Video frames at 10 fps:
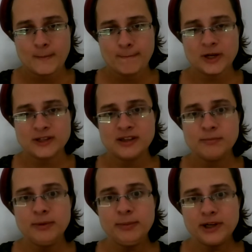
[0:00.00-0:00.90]
Because in the
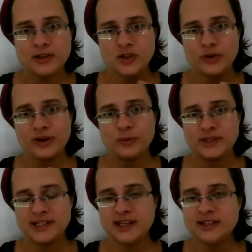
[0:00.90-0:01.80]
biblical story, we
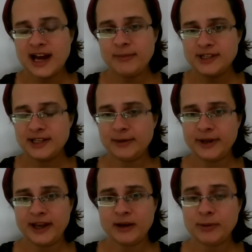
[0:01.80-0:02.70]
see time and time
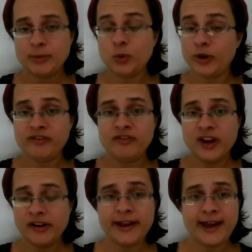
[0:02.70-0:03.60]
again people who are
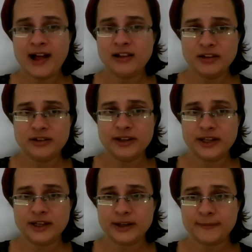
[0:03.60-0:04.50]
very
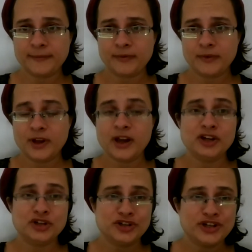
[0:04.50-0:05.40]
calculating.
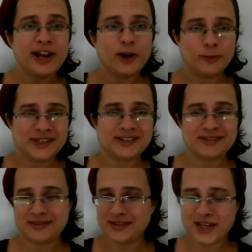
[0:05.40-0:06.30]
And Jacob
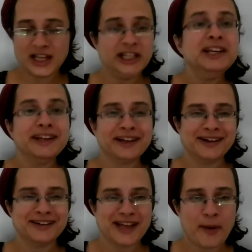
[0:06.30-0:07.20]
is a leading
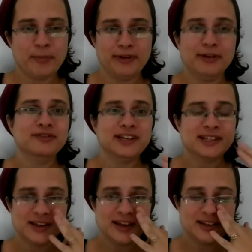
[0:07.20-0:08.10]
example of
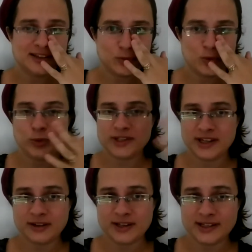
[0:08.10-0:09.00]
this, as we will
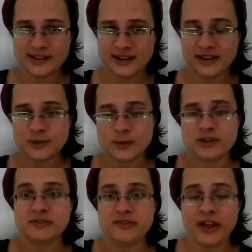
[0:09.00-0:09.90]
see in his dealings with
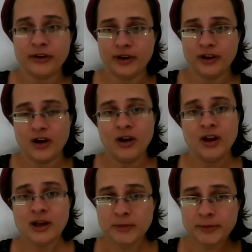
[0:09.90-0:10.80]
his father in law.
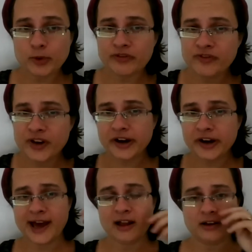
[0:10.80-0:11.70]
People are very
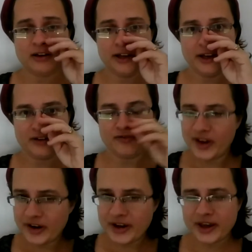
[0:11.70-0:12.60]
calculating and
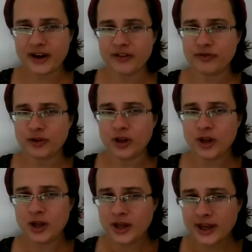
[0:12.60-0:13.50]
very careful,
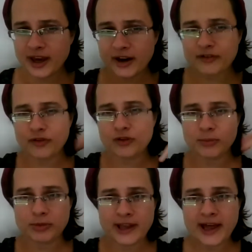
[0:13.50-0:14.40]

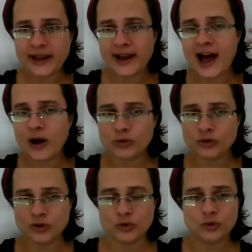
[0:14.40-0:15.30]
carefully planning how
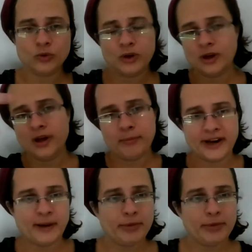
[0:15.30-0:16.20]
to
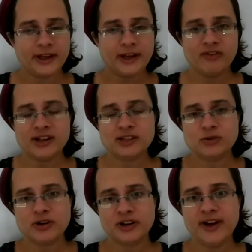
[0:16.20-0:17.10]
manipulate events to
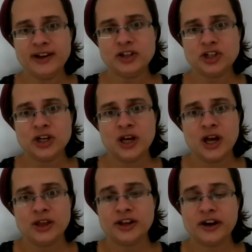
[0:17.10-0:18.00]
their advantage
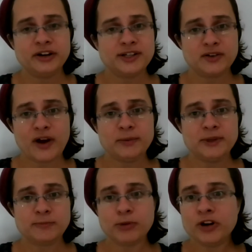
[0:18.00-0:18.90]
that are described
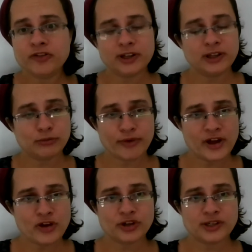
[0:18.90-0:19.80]
as perfectly
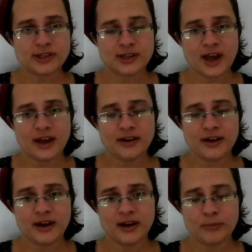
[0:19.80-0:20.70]
righteous and
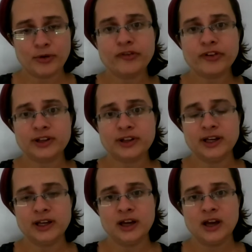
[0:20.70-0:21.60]
uh,
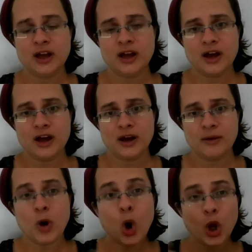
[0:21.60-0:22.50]
perfectly
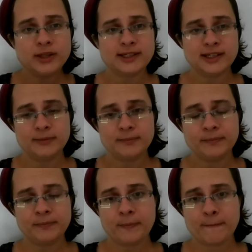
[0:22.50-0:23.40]
um, wholesome
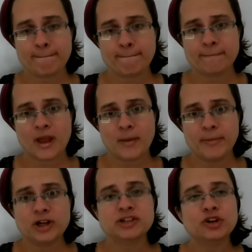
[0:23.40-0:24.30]

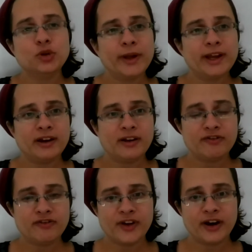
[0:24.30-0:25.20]
because they're doing it in a
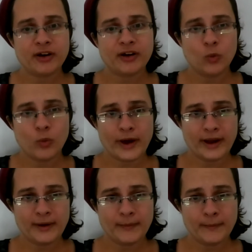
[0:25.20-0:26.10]
fair
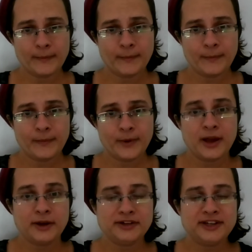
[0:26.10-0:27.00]
way.
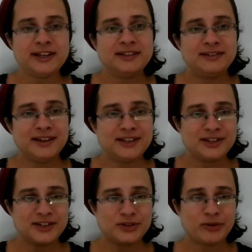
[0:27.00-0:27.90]
Does this
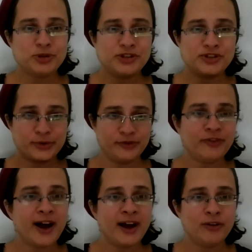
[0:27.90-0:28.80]
description
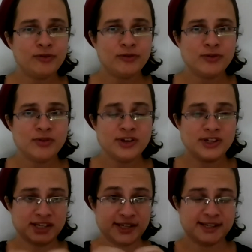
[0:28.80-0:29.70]
survive the
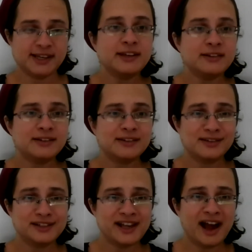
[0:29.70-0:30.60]
deceit
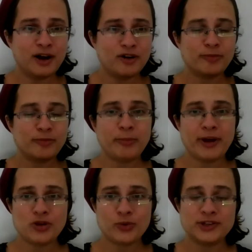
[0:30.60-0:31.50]
that Yaakov
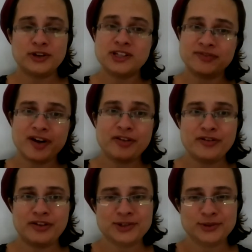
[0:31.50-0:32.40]
perpetuates on his
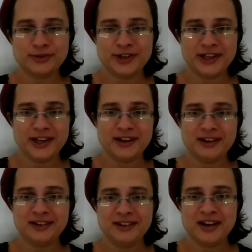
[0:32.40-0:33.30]
father? That's already
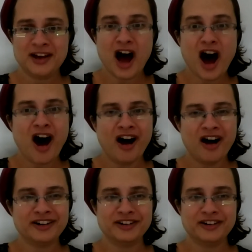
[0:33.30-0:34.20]
a, a
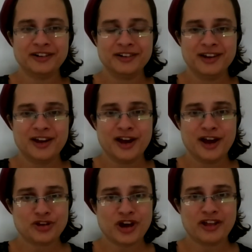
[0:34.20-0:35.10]
harder
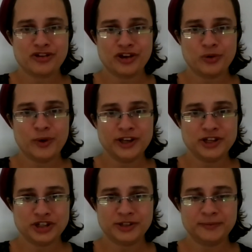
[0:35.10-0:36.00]
and challenging
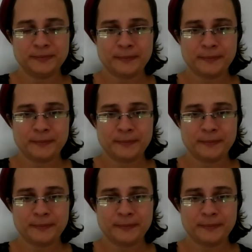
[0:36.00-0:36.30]
question.